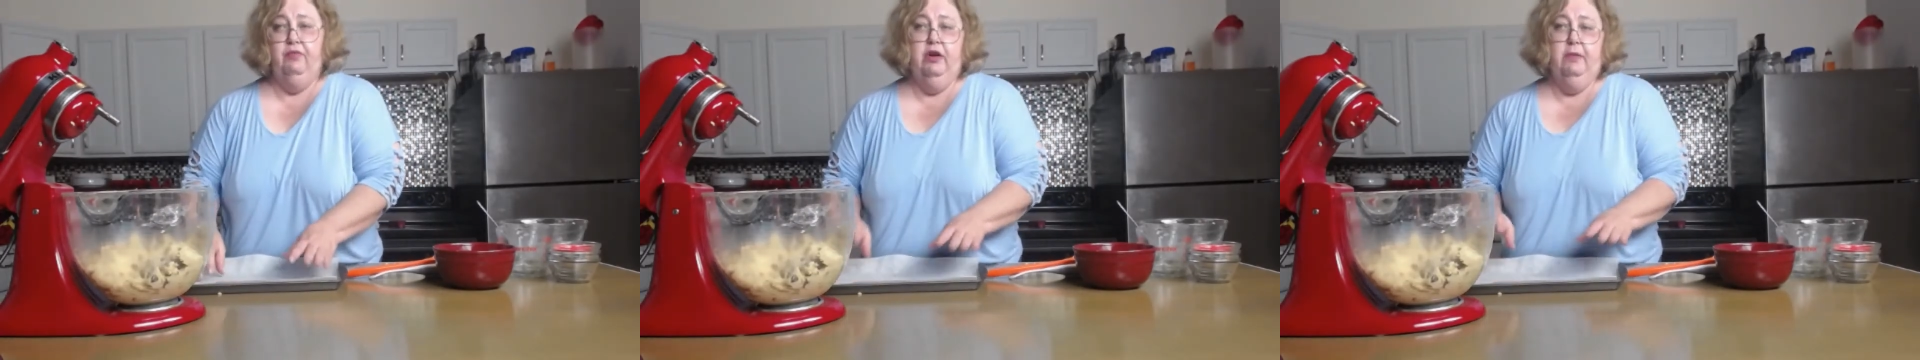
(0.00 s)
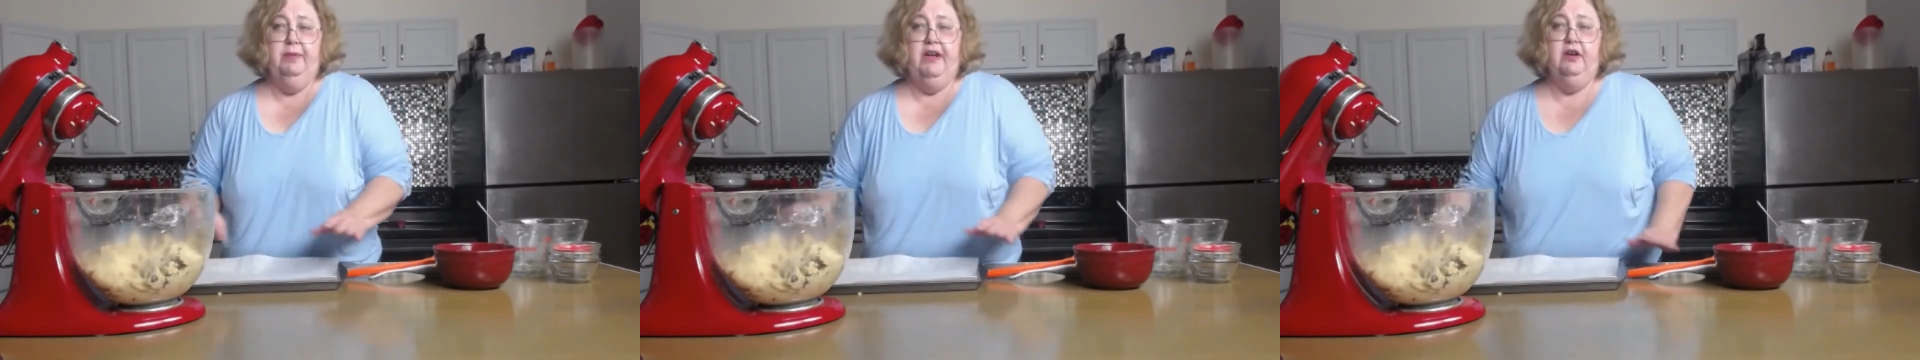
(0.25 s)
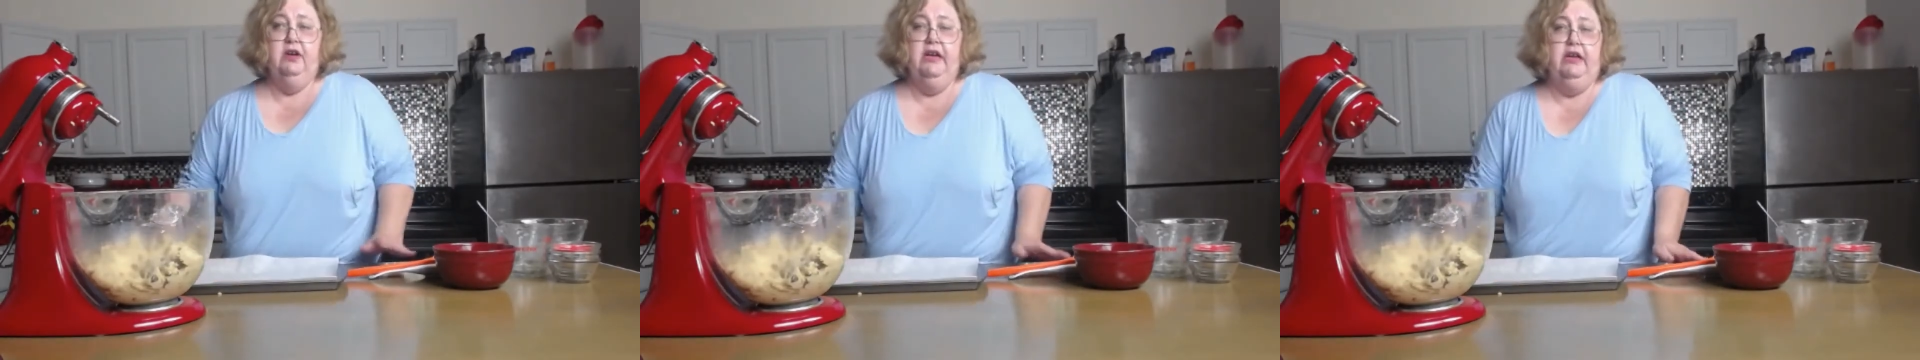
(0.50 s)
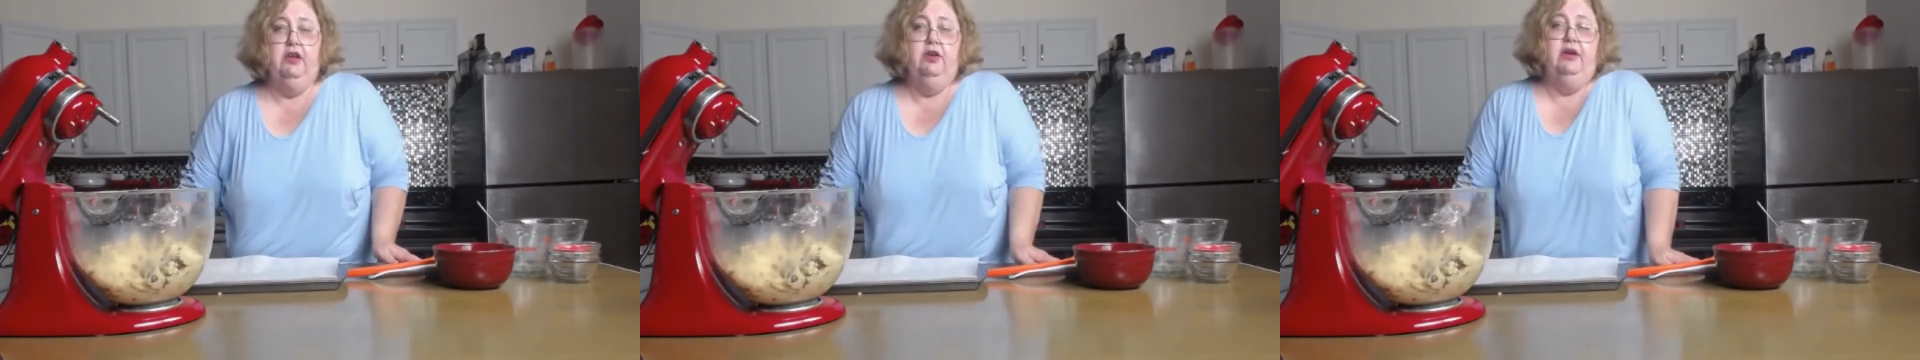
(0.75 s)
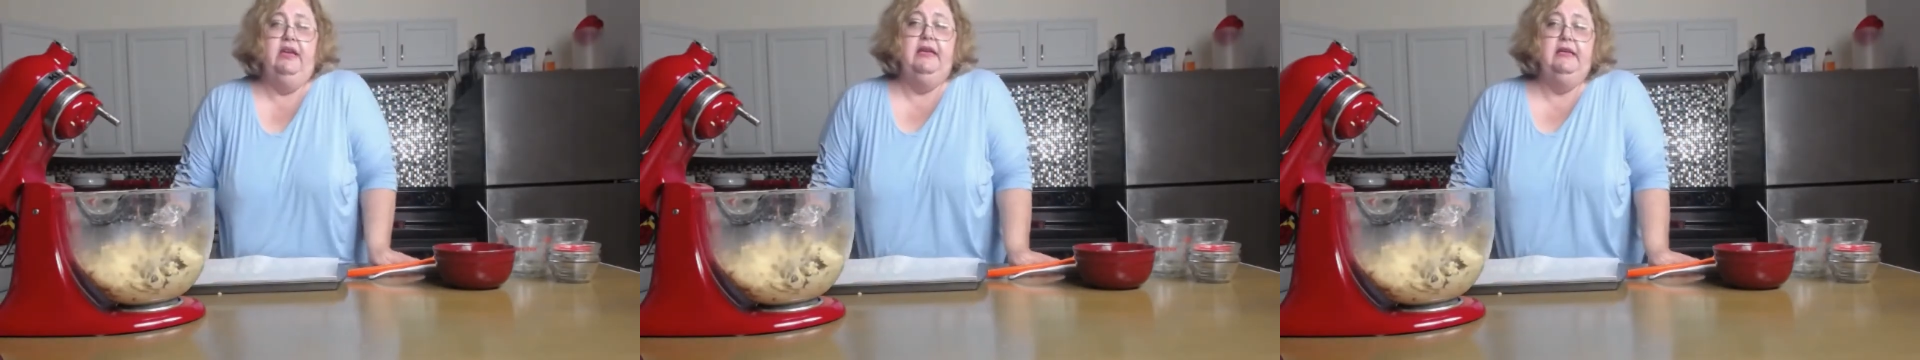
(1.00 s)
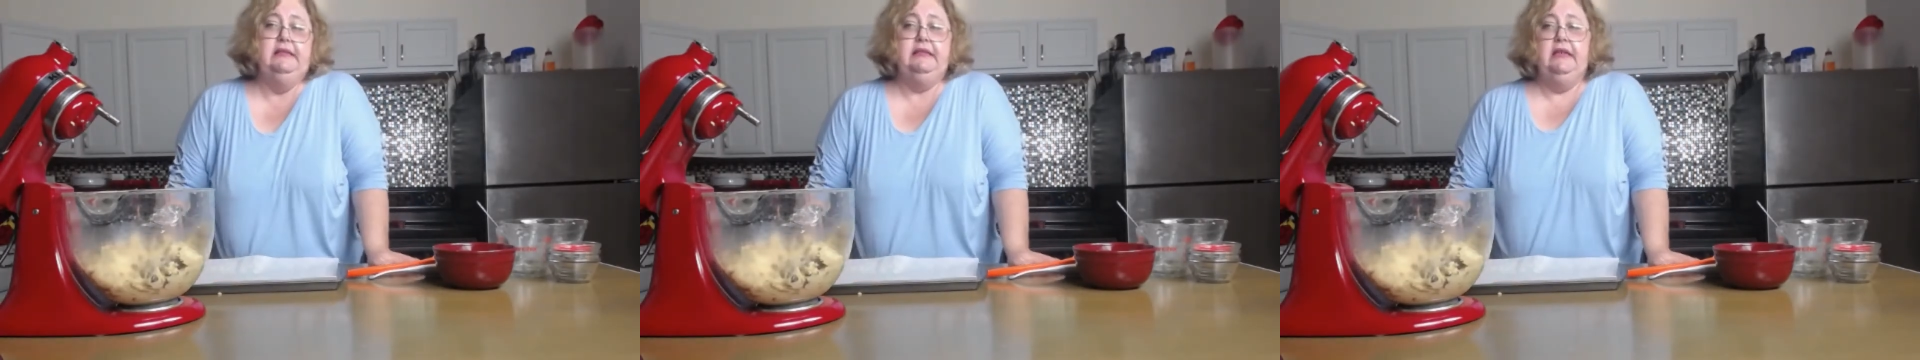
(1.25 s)
real butter in
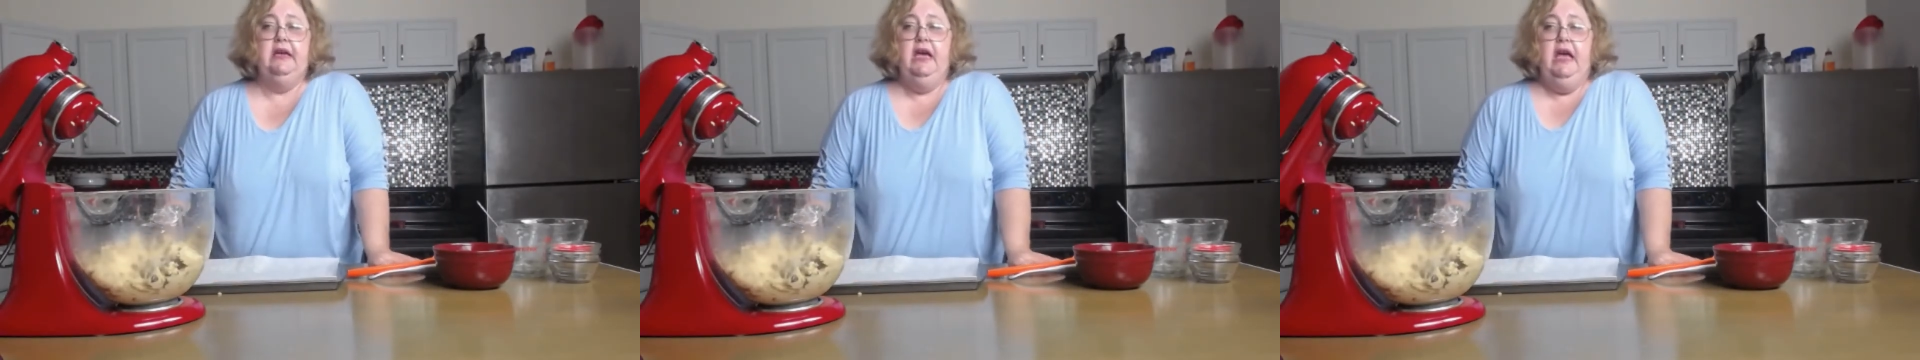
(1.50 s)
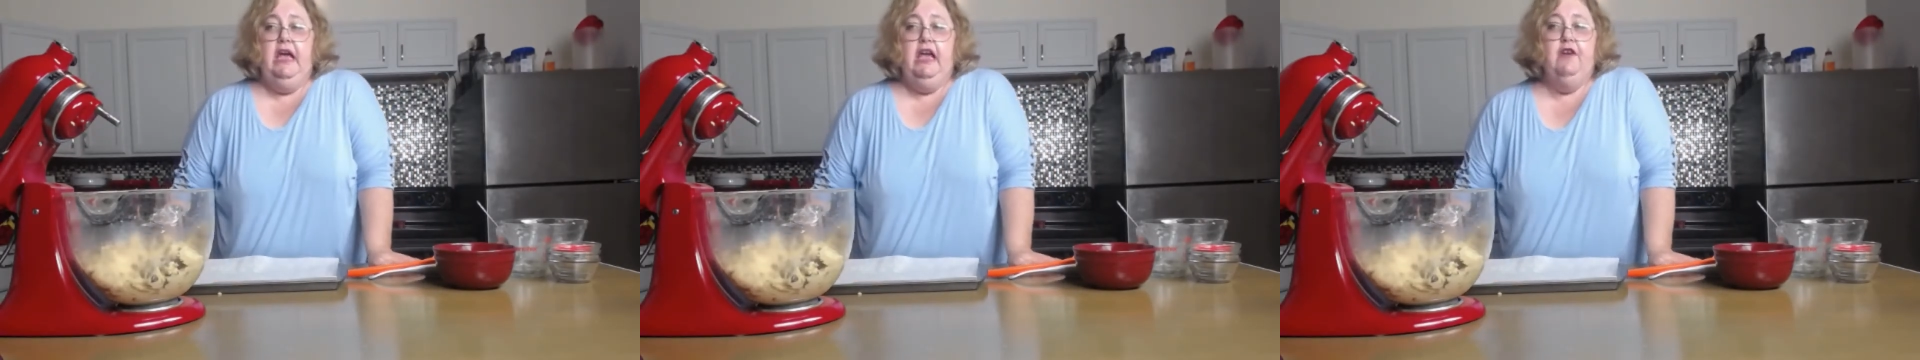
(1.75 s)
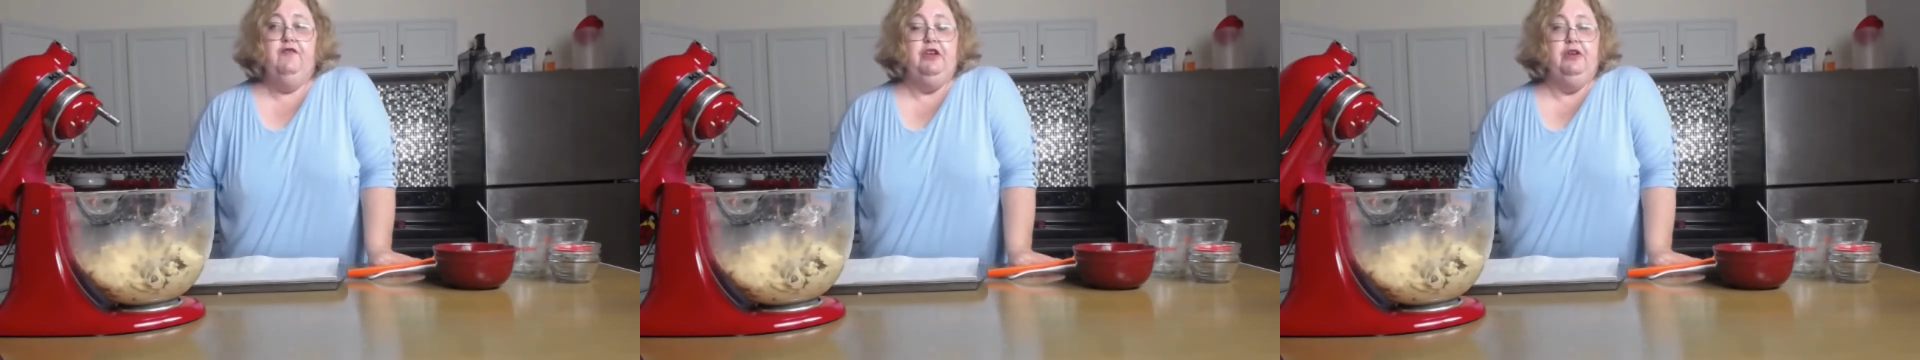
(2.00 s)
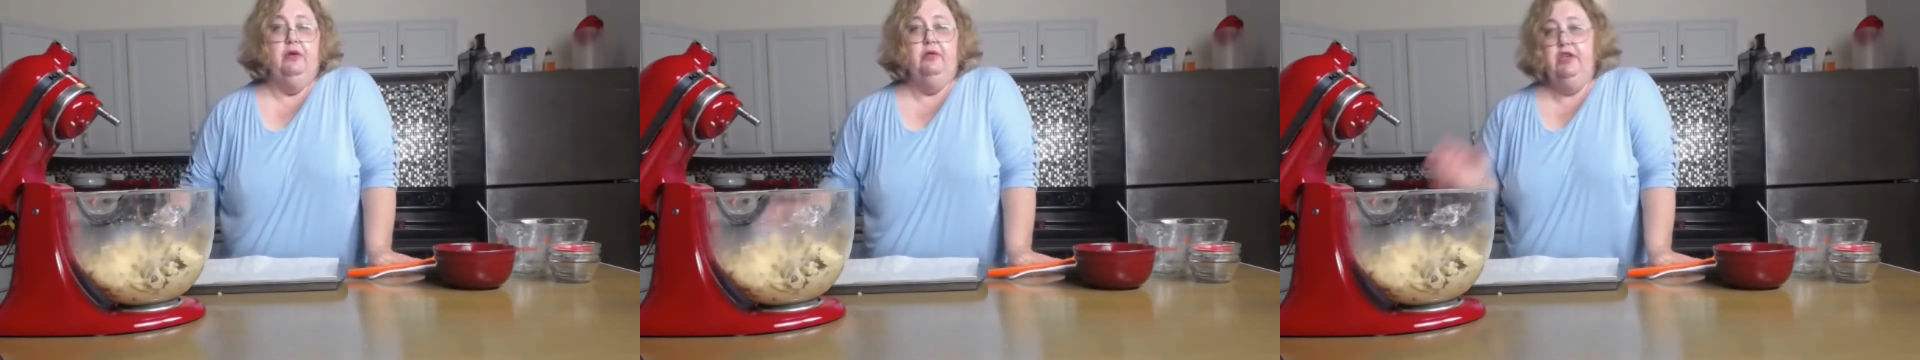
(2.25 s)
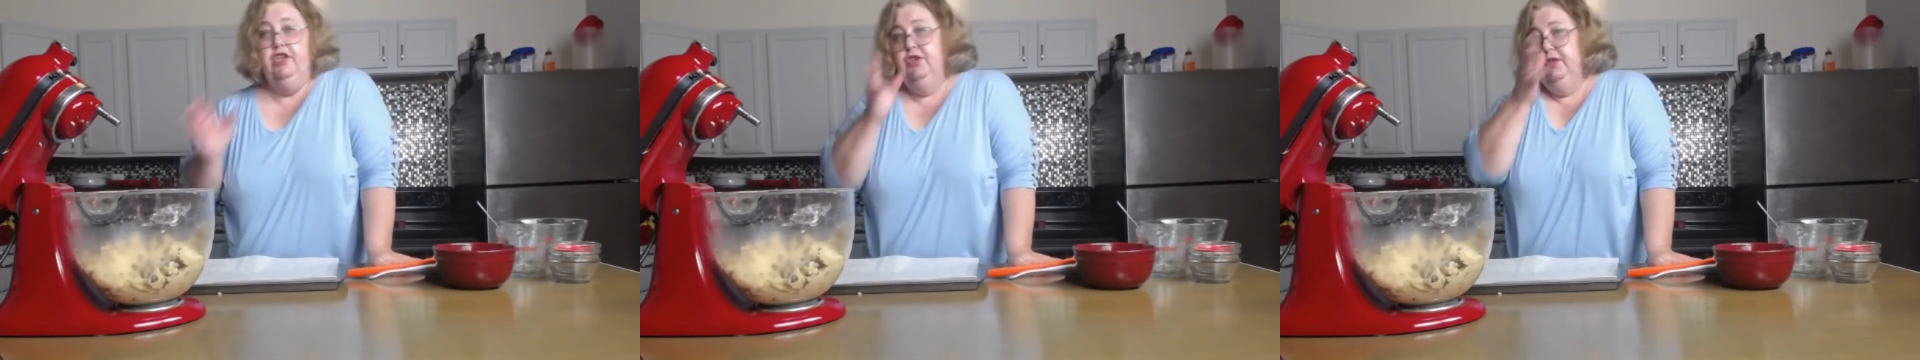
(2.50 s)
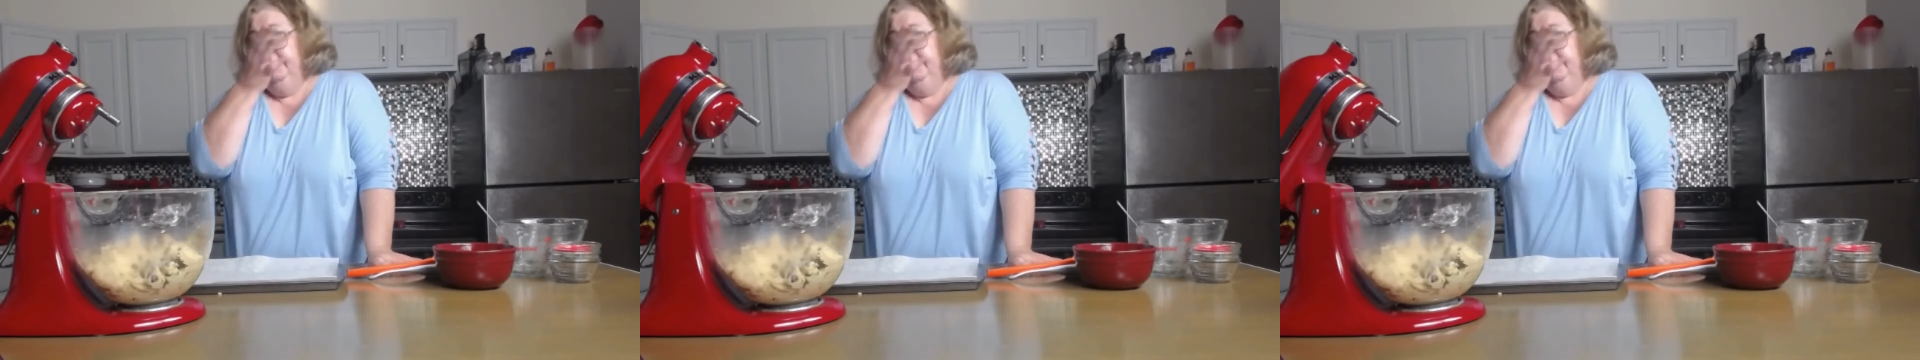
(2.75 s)
cookies, if you don't use